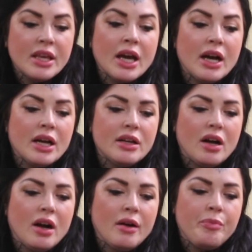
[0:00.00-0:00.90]
Yeah.
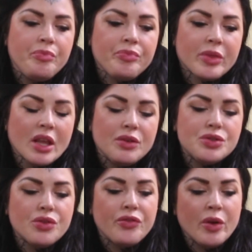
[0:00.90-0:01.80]

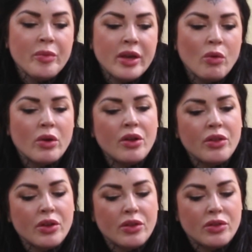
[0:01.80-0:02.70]
So filming, one
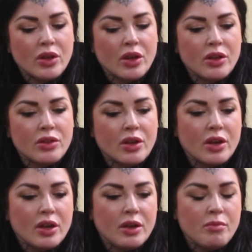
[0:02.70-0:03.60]
of
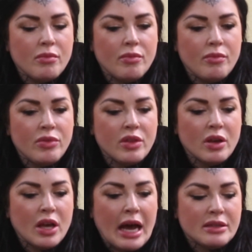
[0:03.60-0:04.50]
the
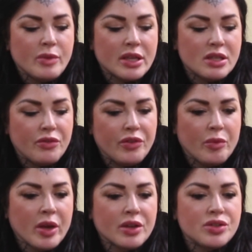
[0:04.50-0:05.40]
aspects of
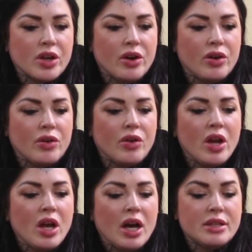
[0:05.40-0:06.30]
filming a show,
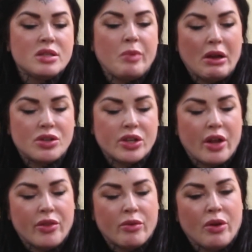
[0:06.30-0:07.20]
especially
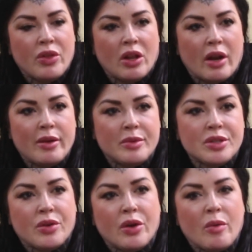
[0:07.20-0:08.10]
on the road, that a lot of people
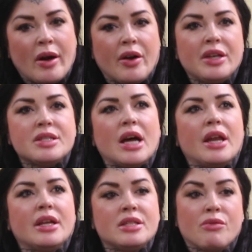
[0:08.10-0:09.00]
don't know about is
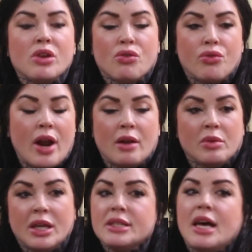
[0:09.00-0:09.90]
that it's
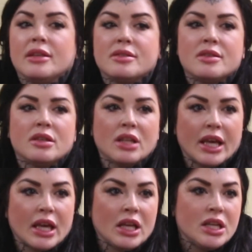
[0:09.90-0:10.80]
incredibly intense.
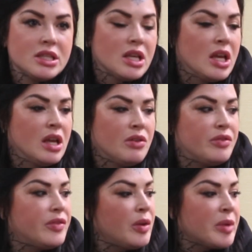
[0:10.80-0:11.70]
Like it is,
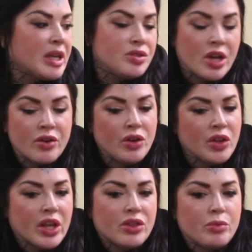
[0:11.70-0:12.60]
filming in general,
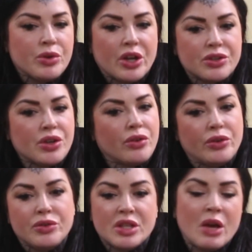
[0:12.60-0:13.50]
like the production
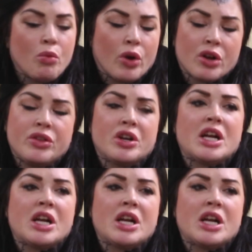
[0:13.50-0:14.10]
crews, they work